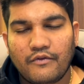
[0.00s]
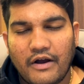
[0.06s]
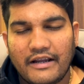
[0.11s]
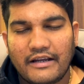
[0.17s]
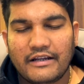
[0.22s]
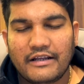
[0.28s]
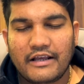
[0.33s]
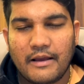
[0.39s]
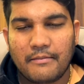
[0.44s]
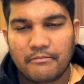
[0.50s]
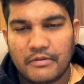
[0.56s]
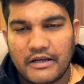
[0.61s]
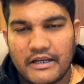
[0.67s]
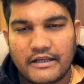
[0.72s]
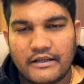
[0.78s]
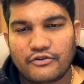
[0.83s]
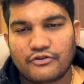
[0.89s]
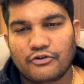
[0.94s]
wine,
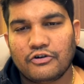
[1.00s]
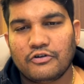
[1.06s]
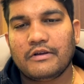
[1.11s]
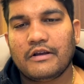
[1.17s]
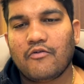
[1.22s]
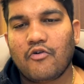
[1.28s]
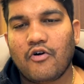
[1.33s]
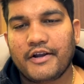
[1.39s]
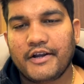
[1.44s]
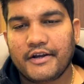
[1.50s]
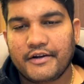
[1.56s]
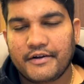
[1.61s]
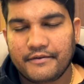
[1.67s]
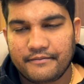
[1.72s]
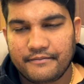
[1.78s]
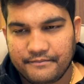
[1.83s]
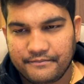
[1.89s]
gambling should be avoided.